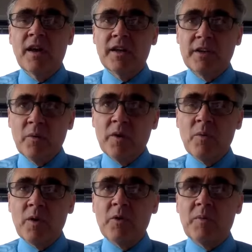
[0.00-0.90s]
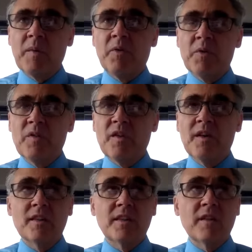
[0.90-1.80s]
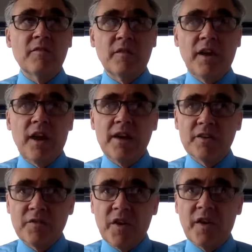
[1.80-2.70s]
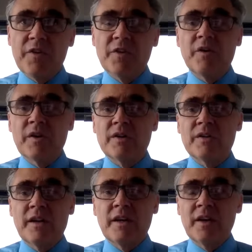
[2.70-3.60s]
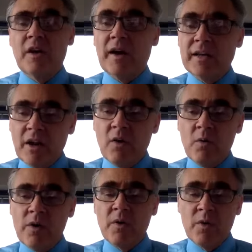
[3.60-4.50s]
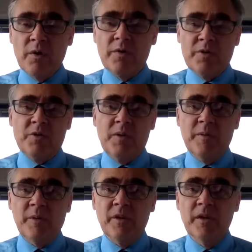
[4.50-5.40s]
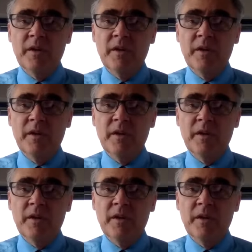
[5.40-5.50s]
I don't want to work with people who think that they've gone as far in their career as they can go. I don't want work with those people.